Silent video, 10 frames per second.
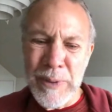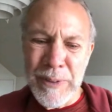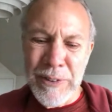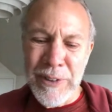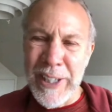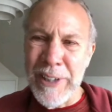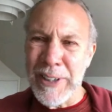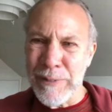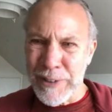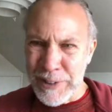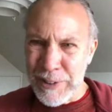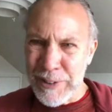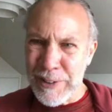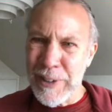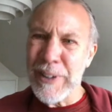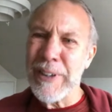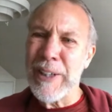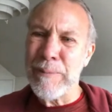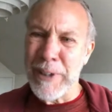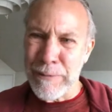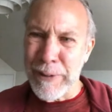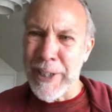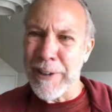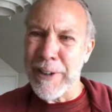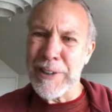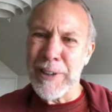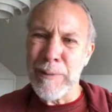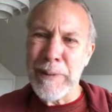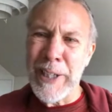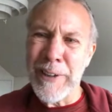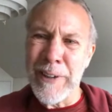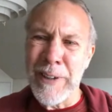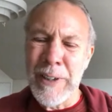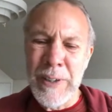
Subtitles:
turned out he had been a fine artist and a painter.